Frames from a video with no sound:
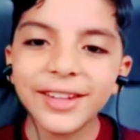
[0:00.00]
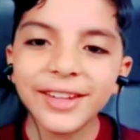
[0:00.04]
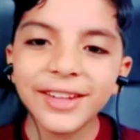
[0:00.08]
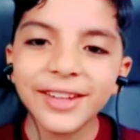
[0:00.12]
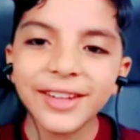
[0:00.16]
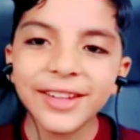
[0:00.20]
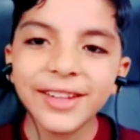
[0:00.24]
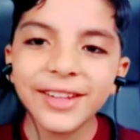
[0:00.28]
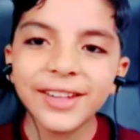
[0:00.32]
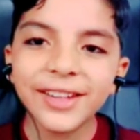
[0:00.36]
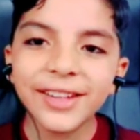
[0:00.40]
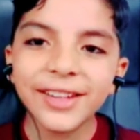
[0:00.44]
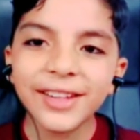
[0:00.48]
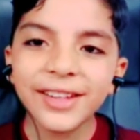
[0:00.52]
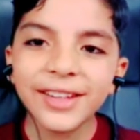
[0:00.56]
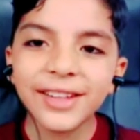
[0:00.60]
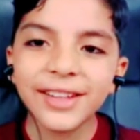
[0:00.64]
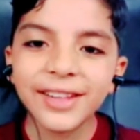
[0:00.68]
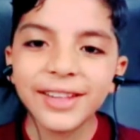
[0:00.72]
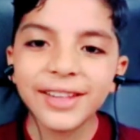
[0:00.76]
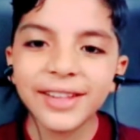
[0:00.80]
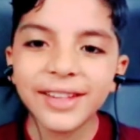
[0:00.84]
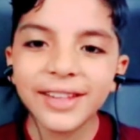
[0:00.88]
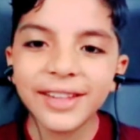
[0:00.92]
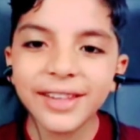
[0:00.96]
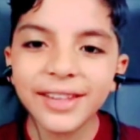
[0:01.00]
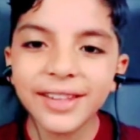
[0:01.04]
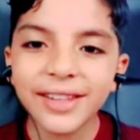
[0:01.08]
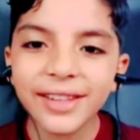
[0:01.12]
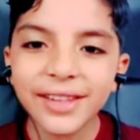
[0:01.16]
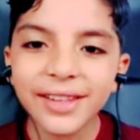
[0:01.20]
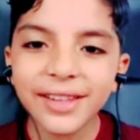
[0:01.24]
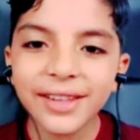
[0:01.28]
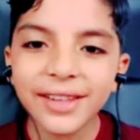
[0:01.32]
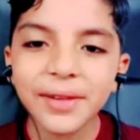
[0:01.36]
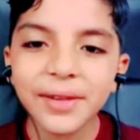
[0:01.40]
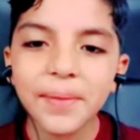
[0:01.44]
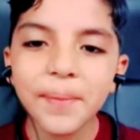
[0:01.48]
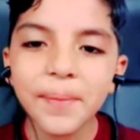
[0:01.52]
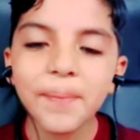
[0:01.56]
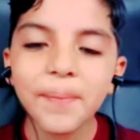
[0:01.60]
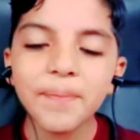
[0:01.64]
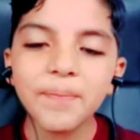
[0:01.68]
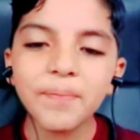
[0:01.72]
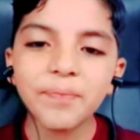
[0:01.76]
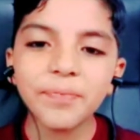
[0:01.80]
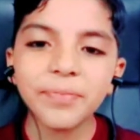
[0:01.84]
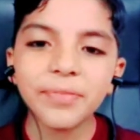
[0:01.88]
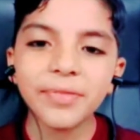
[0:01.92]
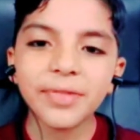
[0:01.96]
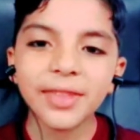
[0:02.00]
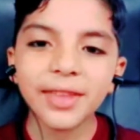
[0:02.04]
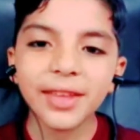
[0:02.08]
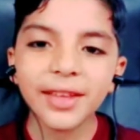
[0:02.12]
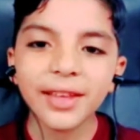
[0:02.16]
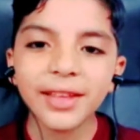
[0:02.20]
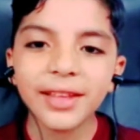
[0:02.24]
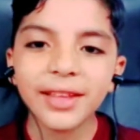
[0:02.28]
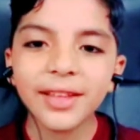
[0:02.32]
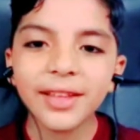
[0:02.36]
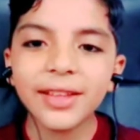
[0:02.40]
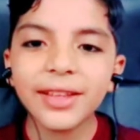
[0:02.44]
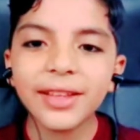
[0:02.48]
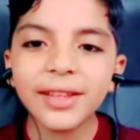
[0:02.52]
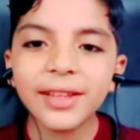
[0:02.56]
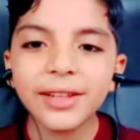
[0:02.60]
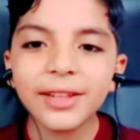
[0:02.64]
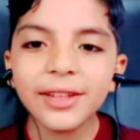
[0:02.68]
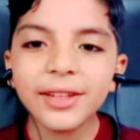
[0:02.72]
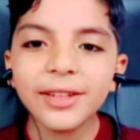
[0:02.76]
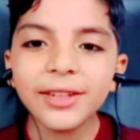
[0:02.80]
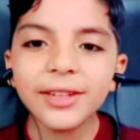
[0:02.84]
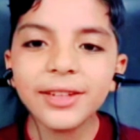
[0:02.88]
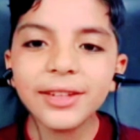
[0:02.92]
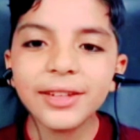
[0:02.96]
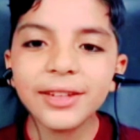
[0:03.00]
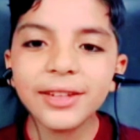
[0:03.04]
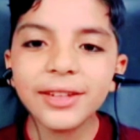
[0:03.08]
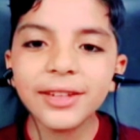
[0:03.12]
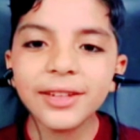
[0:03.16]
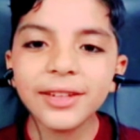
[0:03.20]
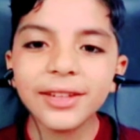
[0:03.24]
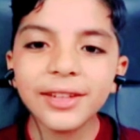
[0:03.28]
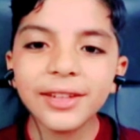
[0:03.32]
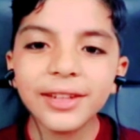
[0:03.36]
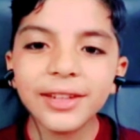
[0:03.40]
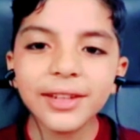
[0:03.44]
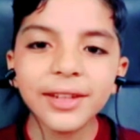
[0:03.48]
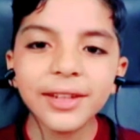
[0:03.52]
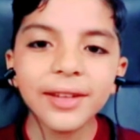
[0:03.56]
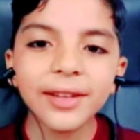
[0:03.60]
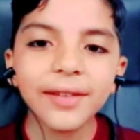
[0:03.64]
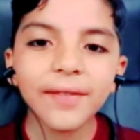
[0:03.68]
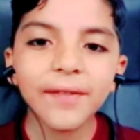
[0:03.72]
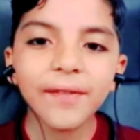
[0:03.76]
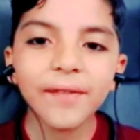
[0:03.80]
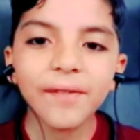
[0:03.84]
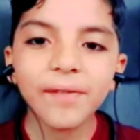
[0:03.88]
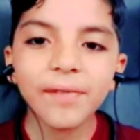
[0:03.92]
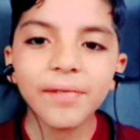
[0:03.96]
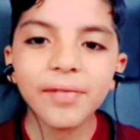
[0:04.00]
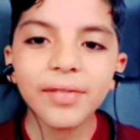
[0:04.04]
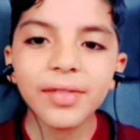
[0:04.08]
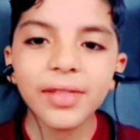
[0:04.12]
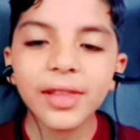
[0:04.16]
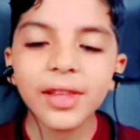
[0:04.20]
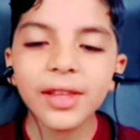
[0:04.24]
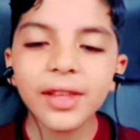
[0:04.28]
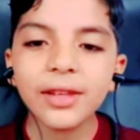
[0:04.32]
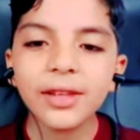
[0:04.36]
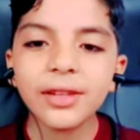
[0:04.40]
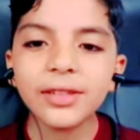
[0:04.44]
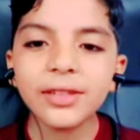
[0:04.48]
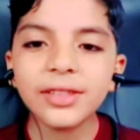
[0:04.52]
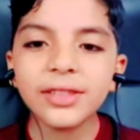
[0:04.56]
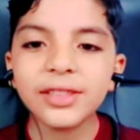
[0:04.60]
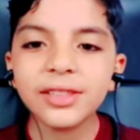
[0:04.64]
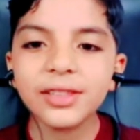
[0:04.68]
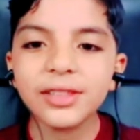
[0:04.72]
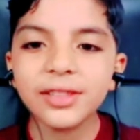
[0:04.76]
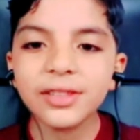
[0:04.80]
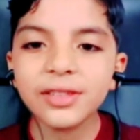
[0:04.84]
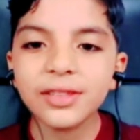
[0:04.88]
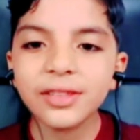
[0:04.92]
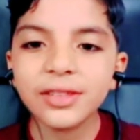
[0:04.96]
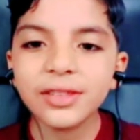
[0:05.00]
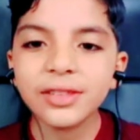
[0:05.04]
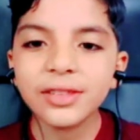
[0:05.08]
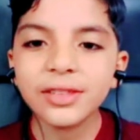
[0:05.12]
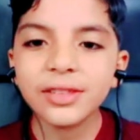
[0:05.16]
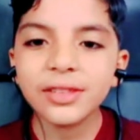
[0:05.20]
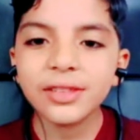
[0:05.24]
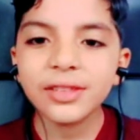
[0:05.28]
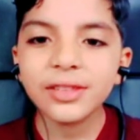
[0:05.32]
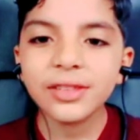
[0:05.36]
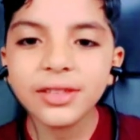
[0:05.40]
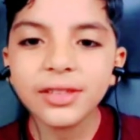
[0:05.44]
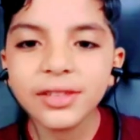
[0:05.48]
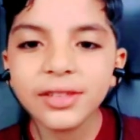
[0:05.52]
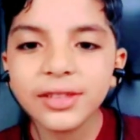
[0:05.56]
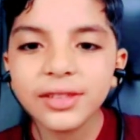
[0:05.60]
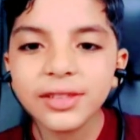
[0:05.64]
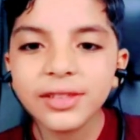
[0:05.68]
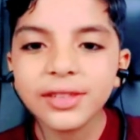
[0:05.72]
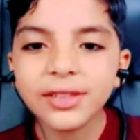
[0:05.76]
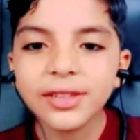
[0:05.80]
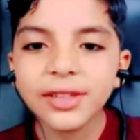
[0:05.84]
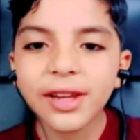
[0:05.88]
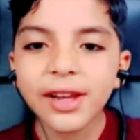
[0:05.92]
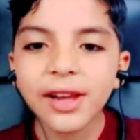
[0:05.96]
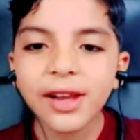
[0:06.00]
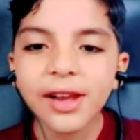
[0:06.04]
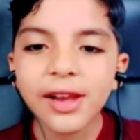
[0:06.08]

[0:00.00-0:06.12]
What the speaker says: [no speech]